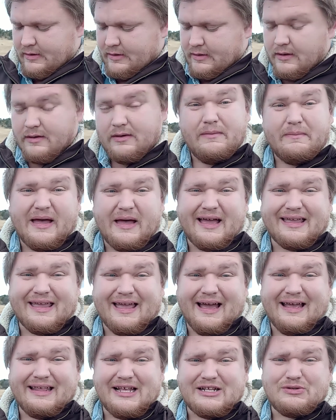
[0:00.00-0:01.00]
by
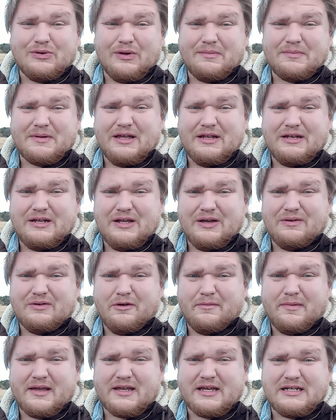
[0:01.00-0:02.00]
God, that's what I'm going to do.
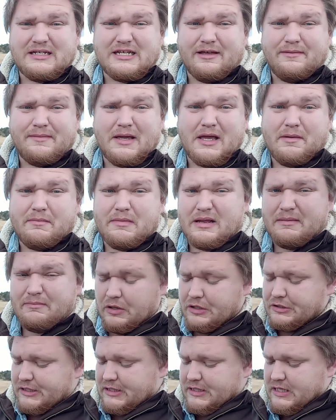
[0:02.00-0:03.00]
Nobody could tell me how many
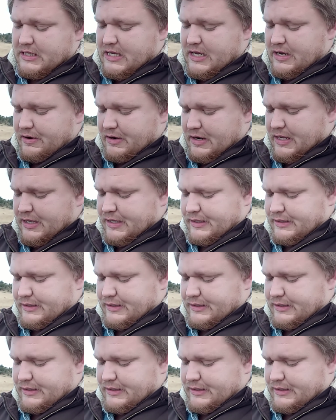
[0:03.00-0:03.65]
bolts I could carry in it.